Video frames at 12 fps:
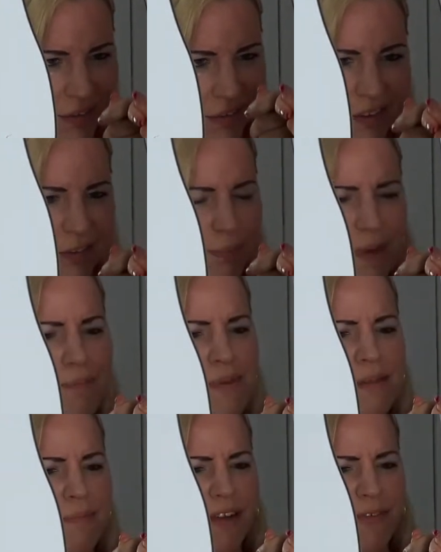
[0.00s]
This pimple
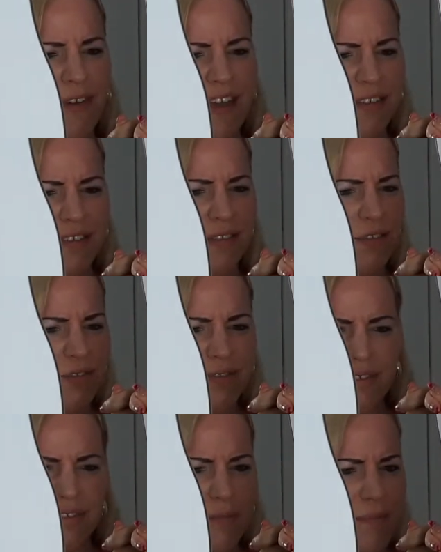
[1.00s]
in my face is
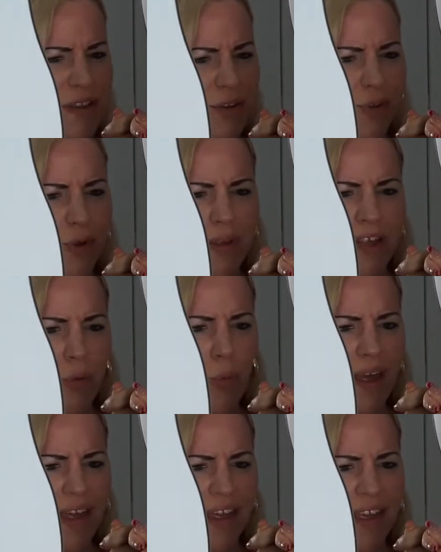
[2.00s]
simply not going
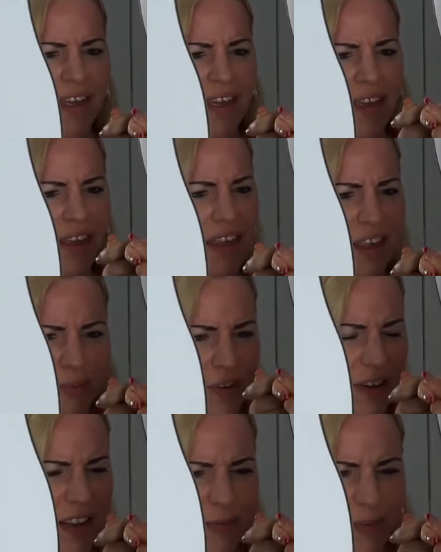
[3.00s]
away,
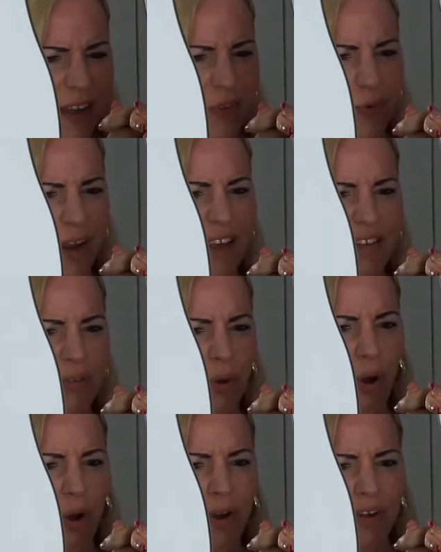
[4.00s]
even if I try so
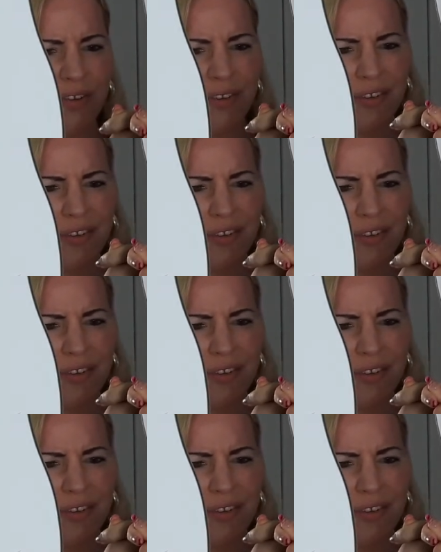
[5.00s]
hard.